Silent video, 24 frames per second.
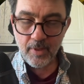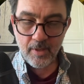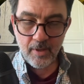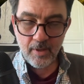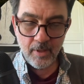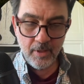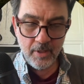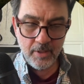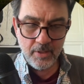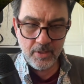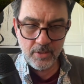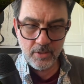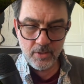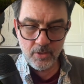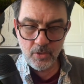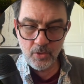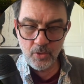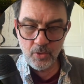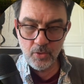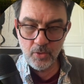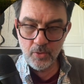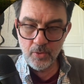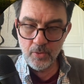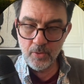Let's
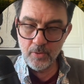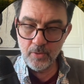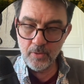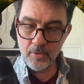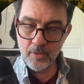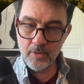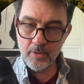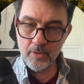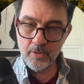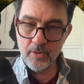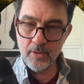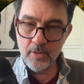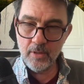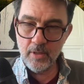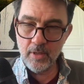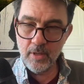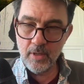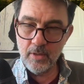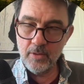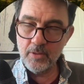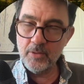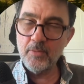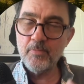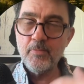
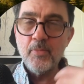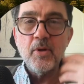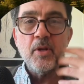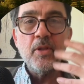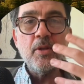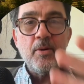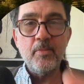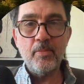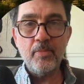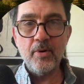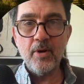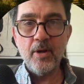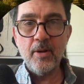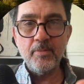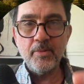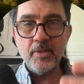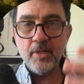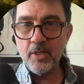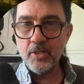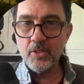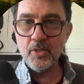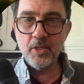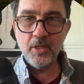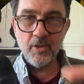put in a prompt
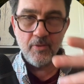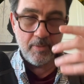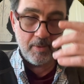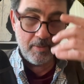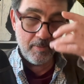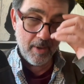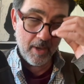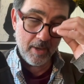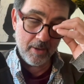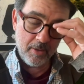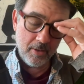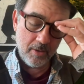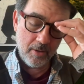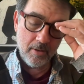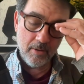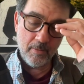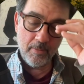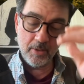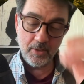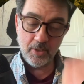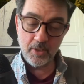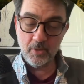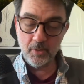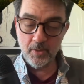and it should give me back a
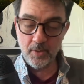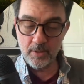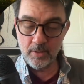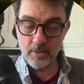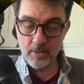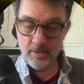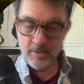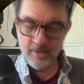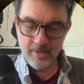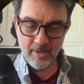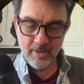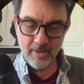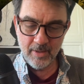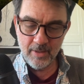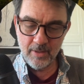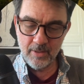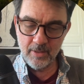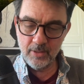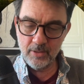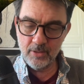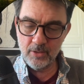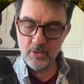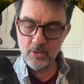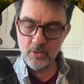bunch of tweets.
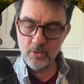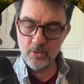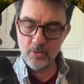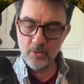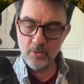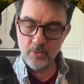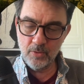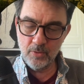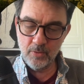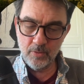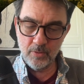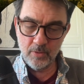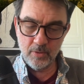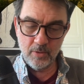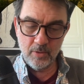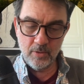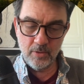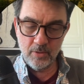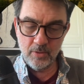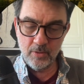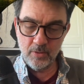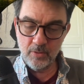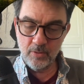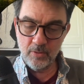Let's do
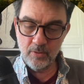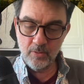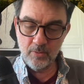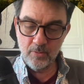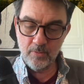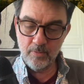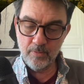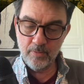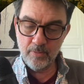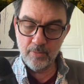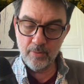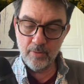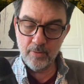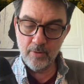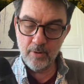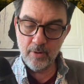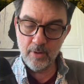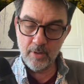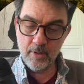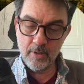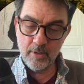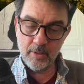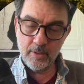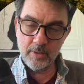new
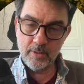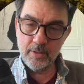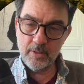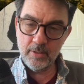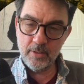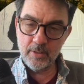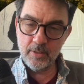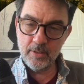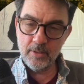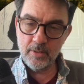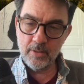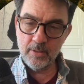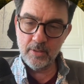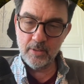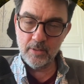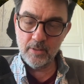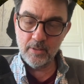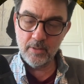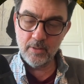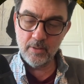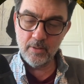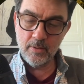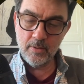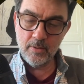product
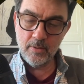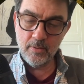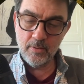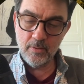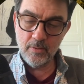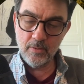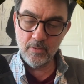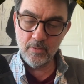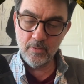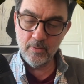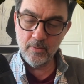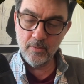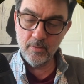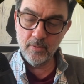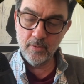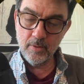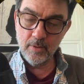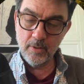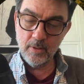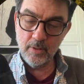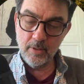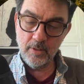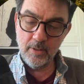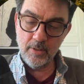
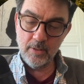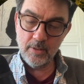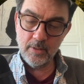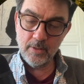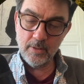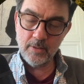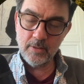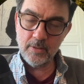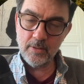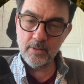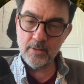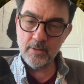release.